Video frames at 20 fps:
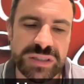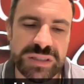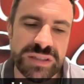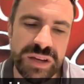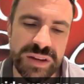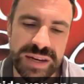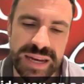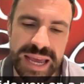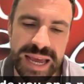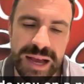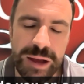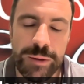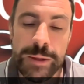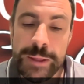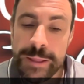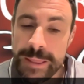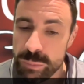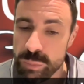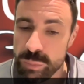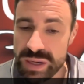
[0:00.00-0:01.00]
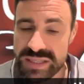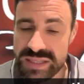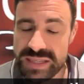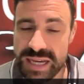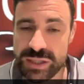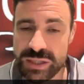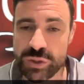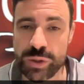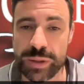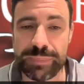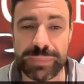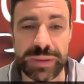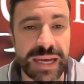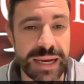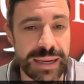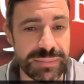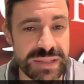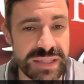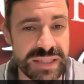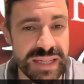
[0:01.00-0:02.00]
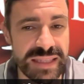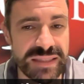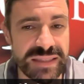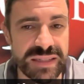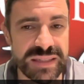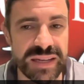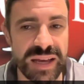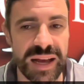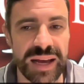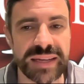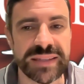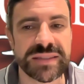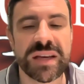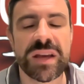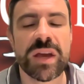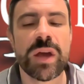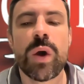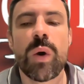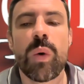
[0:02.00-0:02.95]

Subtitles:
So now, once that joint becomes sensitized,